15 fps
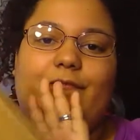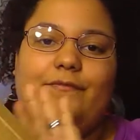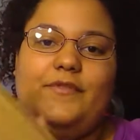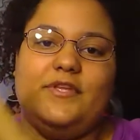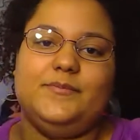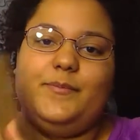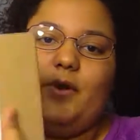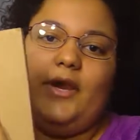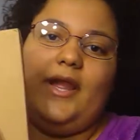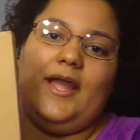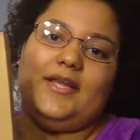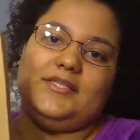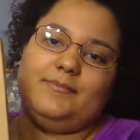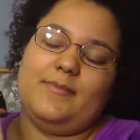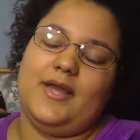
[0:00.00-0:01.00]
This part
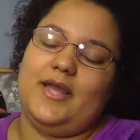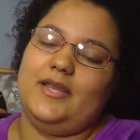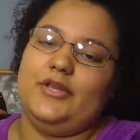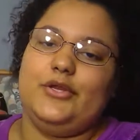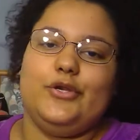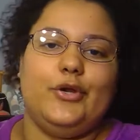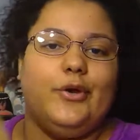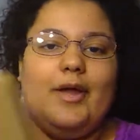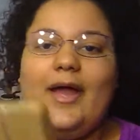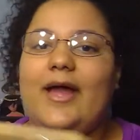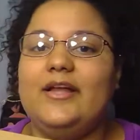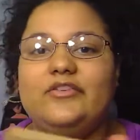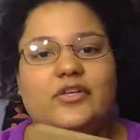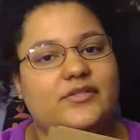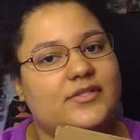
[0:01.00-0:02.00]
has my, you know,
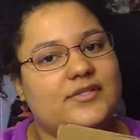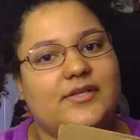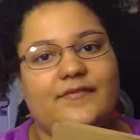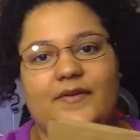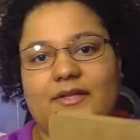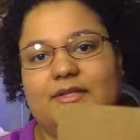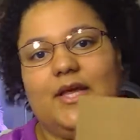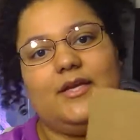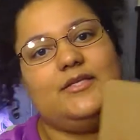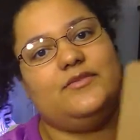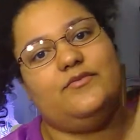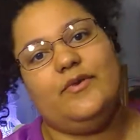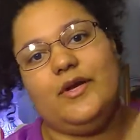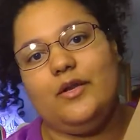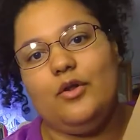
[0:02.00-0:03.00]
address and stuff like that. It's
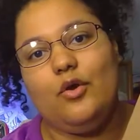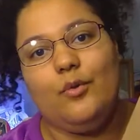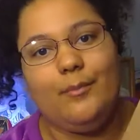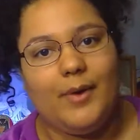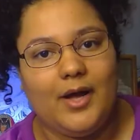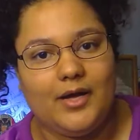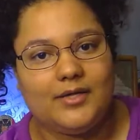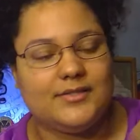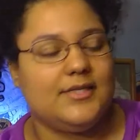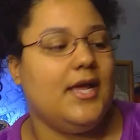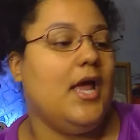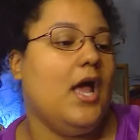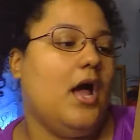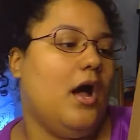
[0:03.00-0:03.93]
a regular old box.